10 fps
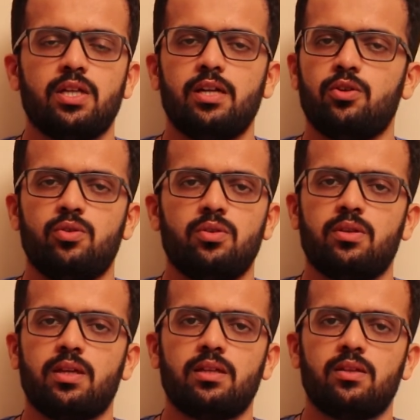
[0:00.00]
I don't
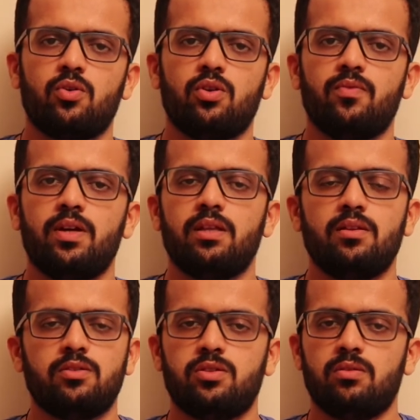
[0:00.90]
think they're gonna win.